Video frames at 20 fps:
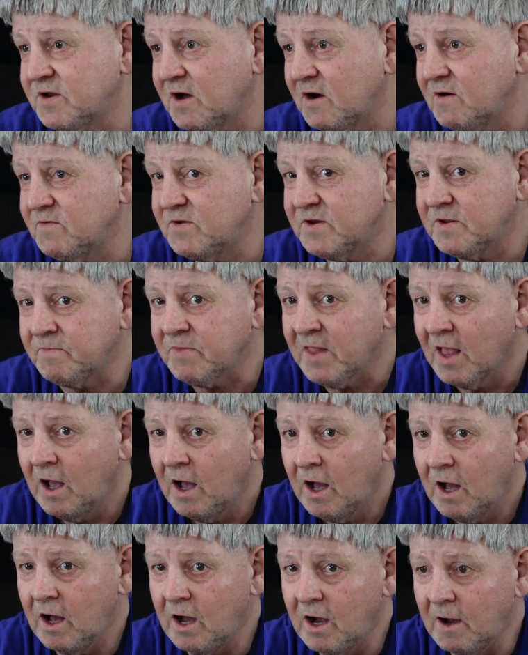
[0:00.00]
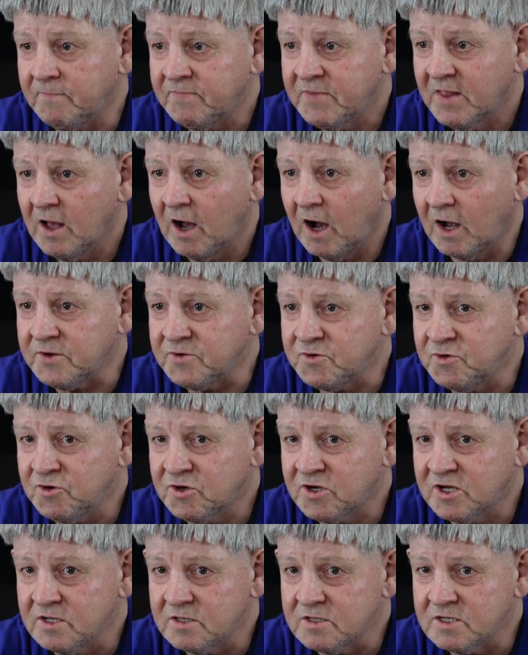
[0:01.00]
and having a uh, a
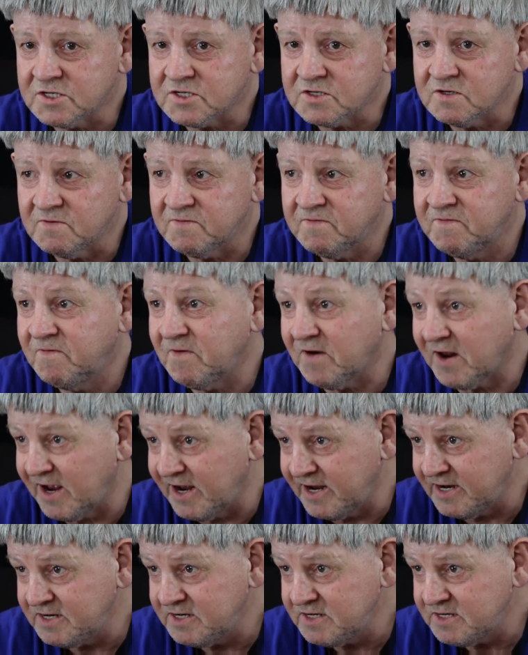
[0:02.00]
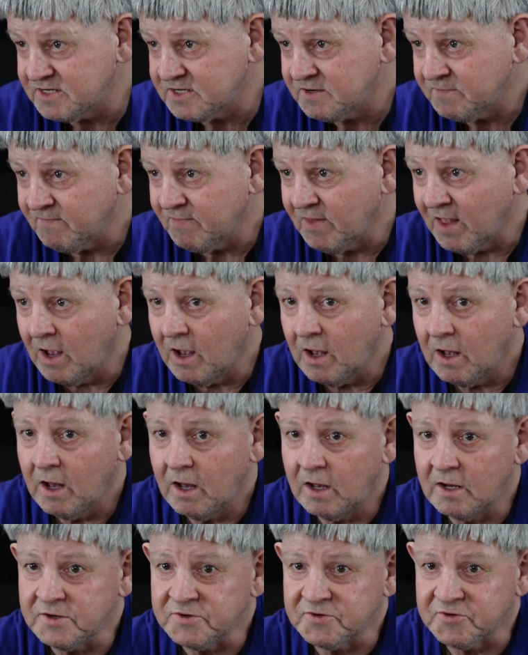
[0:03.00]
nucleus of friends
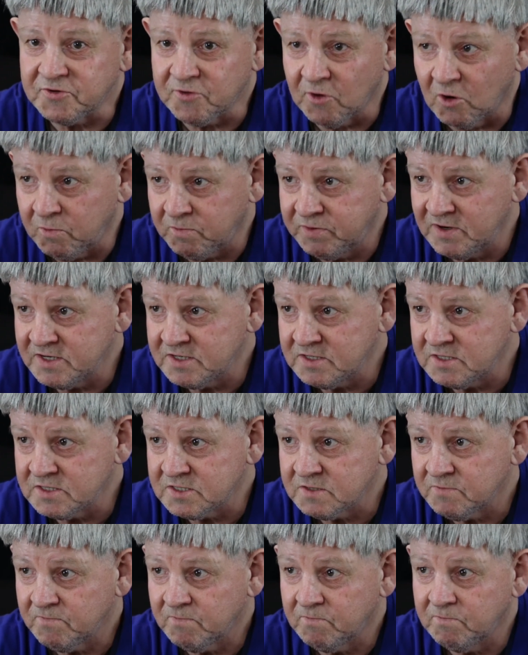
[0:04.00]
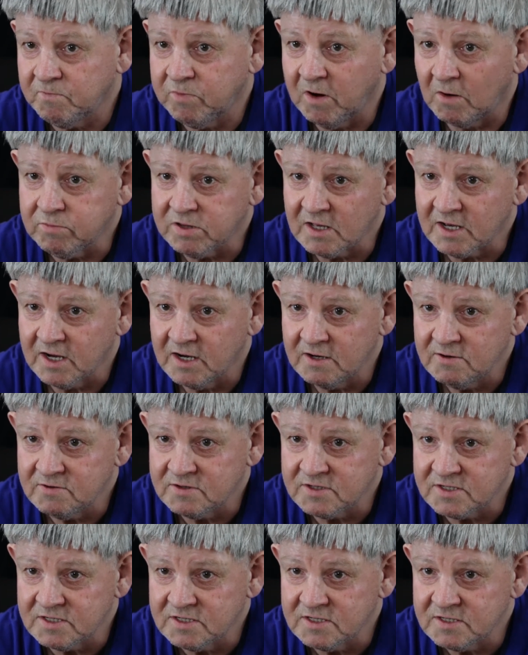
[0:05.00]
in drop-ins, public
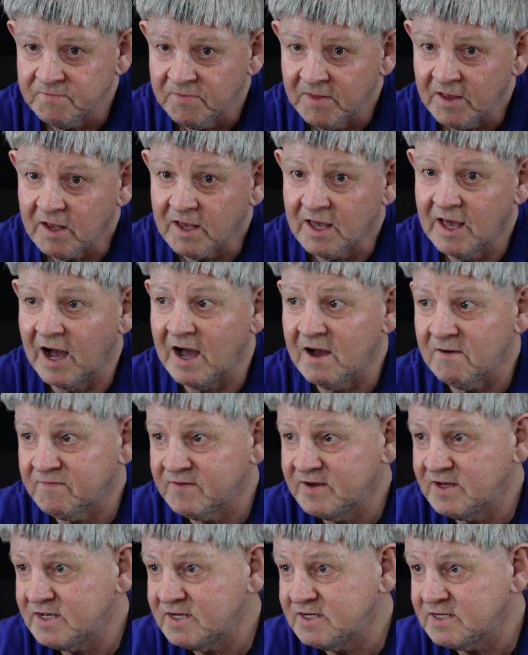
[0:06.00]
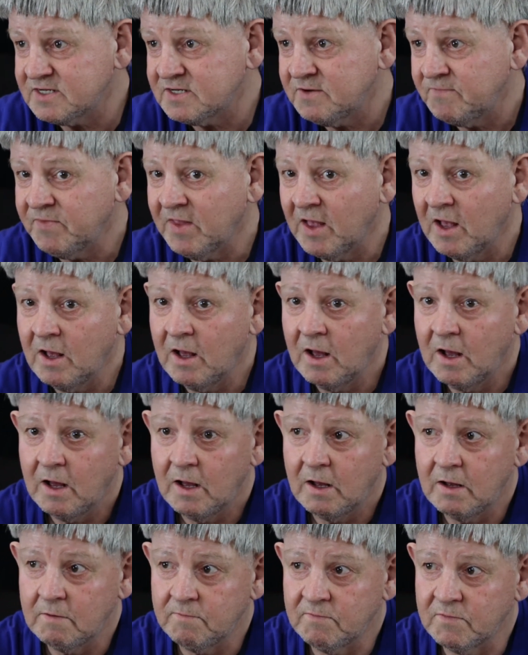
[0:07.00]
houses, cafes,
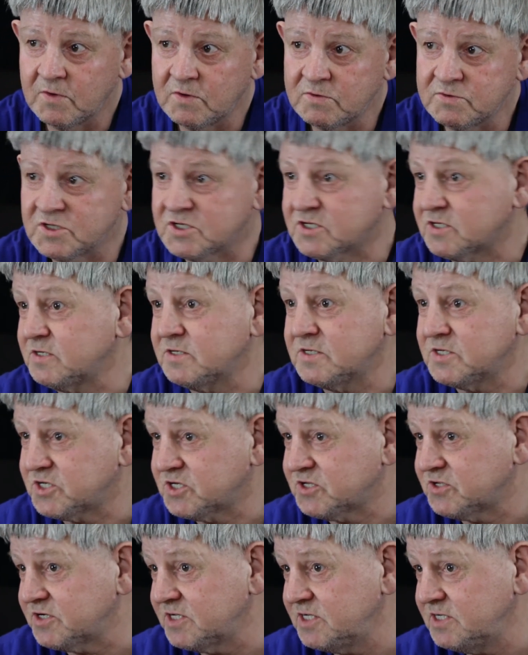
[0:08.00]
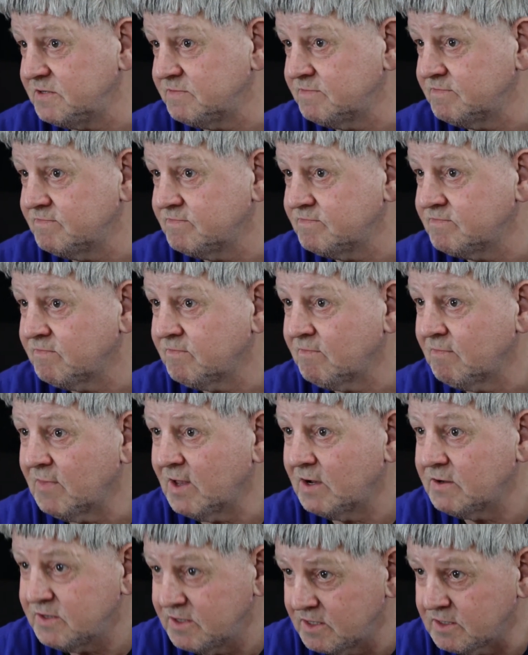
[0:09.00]
just in the street. Uh -huh
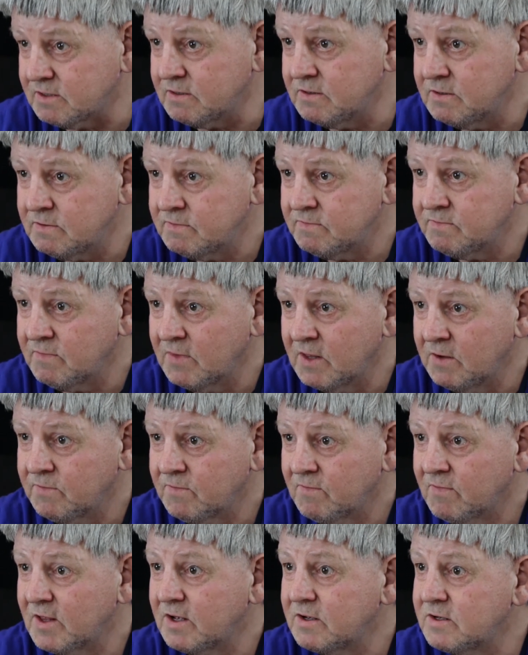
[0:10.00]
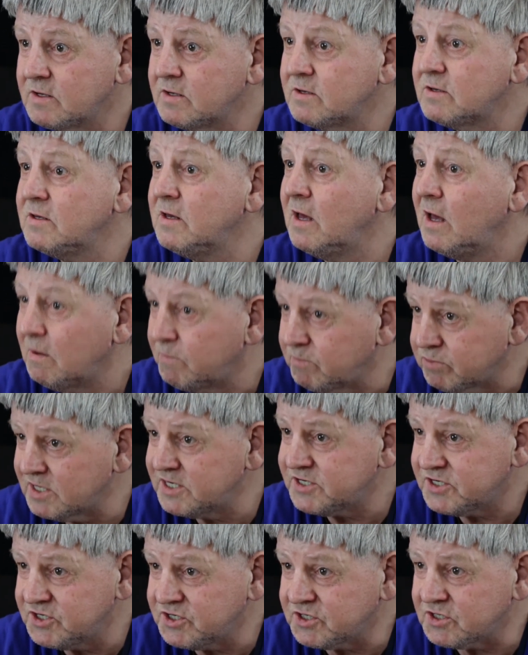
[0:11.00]
you know. Places you can go. Yeah,
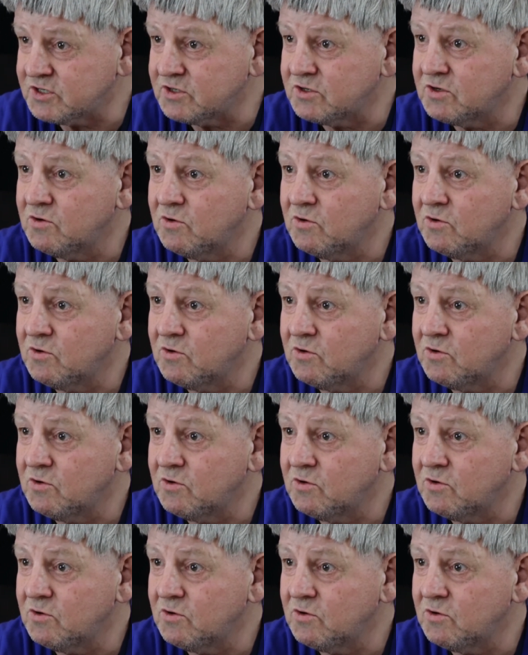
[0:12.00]
places you can